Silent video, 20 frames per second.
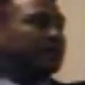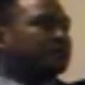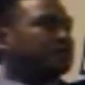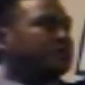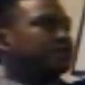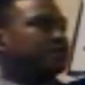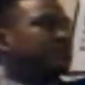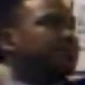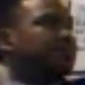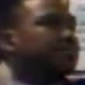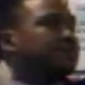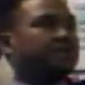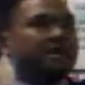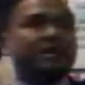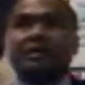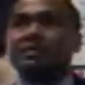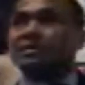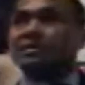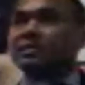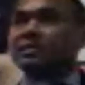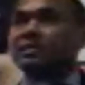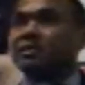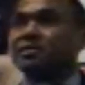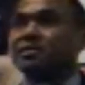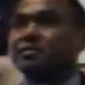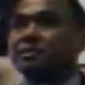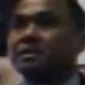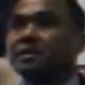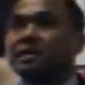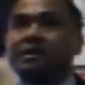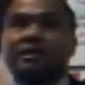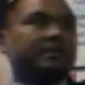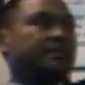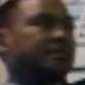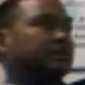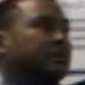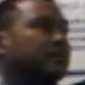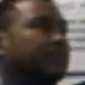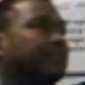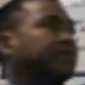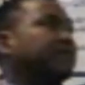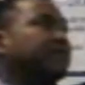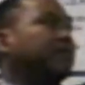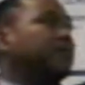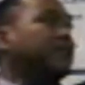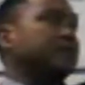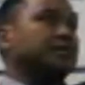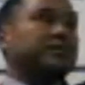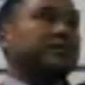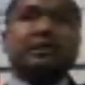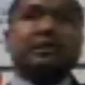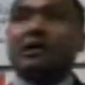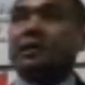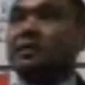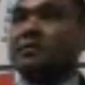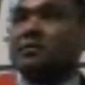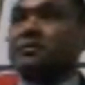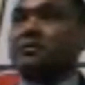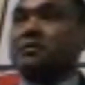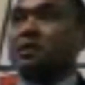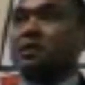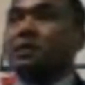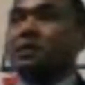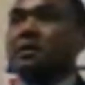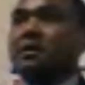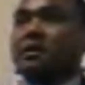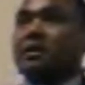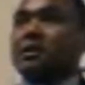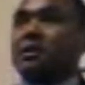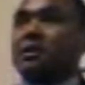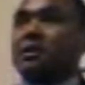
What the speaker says: weekend, she sold $3,000 worth of Cutco, made $400.